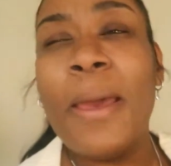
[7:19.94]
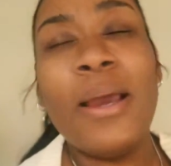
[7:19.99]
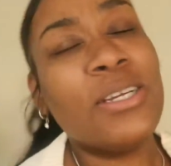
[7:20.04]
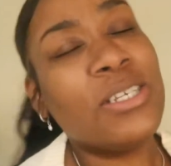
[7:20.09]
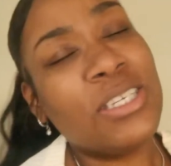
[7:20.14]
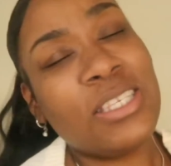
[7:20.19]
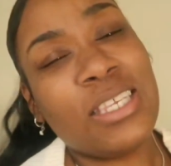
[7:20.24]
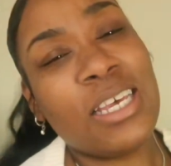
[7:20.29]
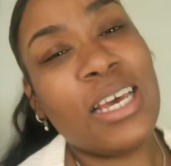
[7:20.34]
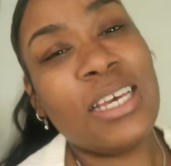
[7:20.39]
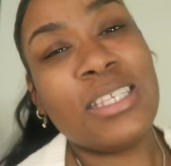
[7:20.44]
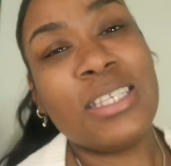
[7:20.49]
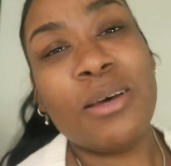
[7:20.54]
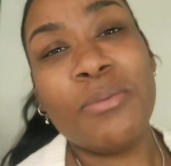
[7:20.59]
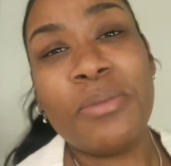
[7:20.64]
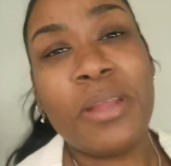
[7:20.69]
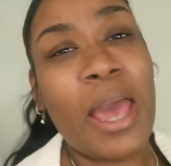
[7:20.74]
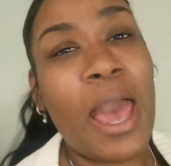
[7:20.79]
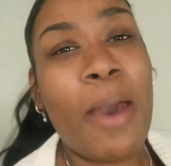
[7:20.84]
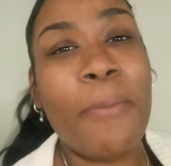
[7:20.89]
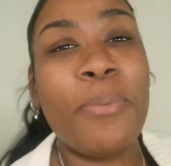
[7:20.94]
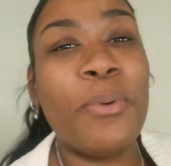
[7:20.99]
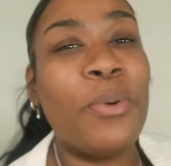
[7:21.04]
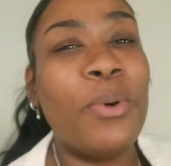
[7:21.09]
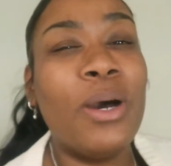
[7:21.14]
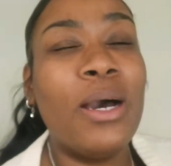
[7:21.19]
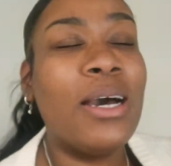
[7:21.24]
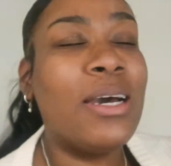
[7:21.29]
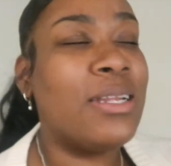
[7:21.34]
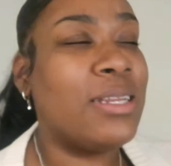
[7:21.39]
and she said something
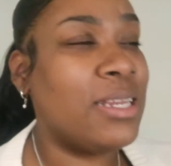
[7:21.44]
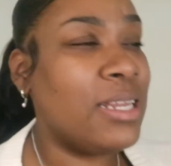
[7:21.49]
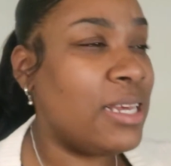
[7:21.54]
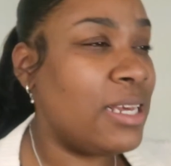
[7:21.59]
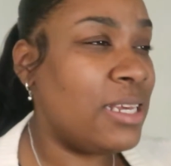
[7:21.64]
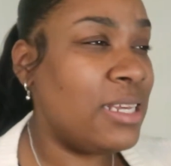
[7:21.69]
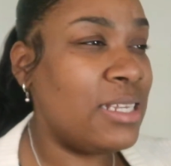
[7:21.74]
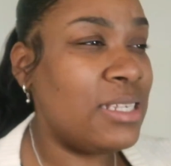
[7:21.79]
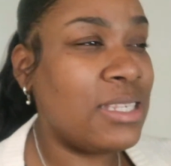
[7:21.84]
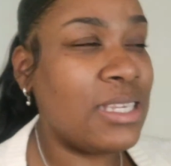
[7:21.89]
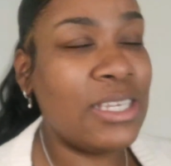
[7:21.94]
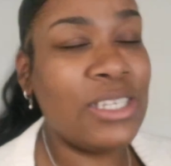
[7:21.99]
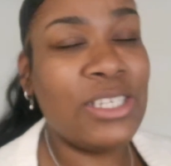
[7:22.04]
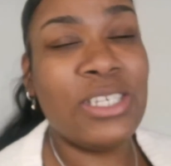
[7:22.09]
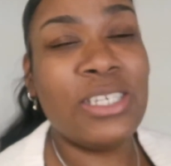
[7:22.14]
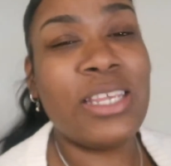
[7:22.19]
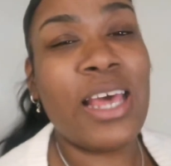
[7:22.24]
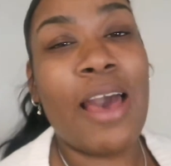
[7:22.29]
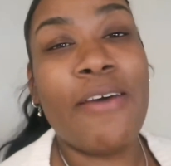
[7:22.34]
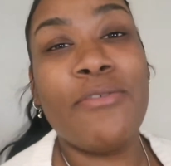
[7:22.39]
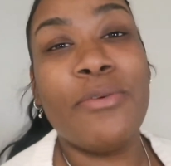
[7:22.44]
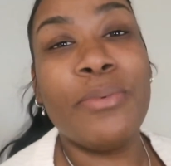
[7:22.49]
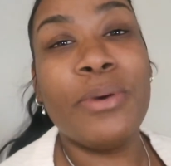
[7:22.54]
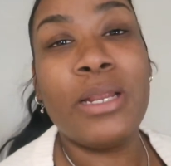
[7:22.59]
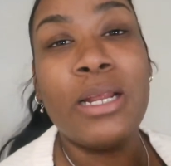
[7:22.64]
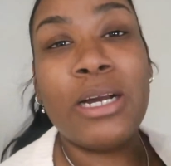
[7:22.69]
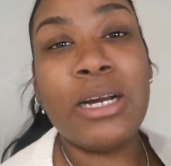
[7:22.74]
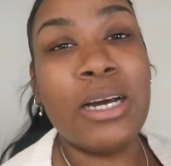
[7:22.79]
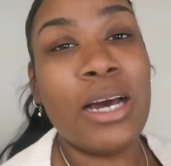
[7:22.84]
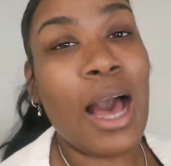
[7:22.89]
happened with her niece it just haven't
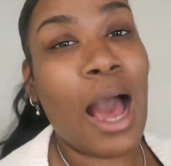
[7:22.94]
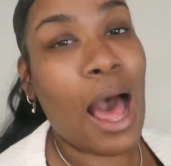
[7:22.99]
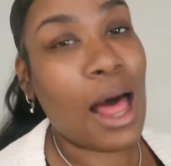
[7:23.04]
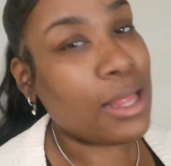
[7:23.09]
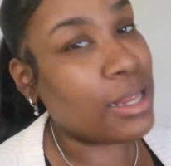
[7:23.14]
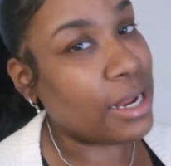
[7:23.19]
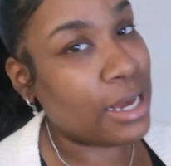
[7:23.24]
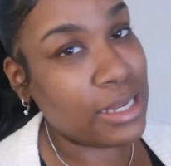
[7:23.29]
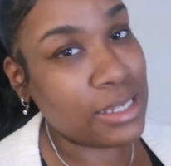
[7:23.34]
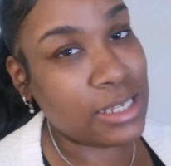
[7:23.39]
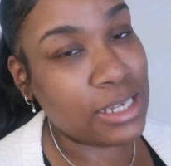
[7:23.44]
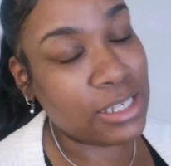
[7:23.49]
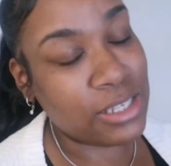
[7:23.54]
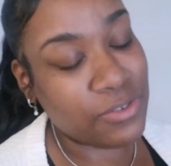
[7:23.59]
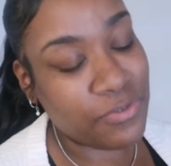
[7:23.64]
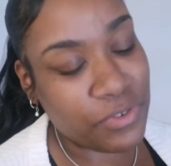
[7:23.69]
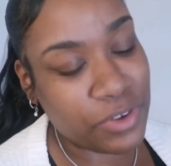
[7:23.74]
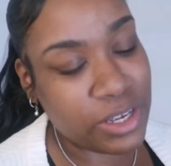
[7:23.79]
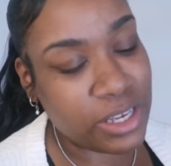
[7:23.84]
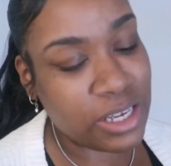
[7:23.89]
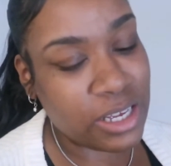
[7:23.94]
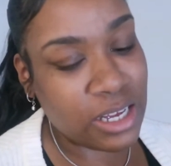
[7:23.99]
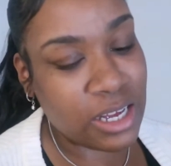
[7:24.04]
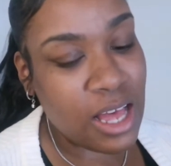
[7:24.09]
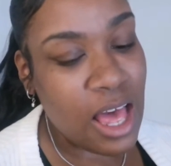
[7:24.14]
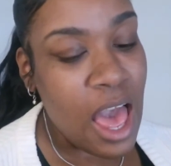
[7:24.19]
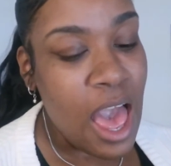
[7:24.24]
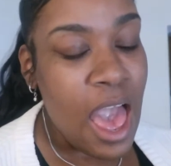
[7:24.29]
been a good holiday season for her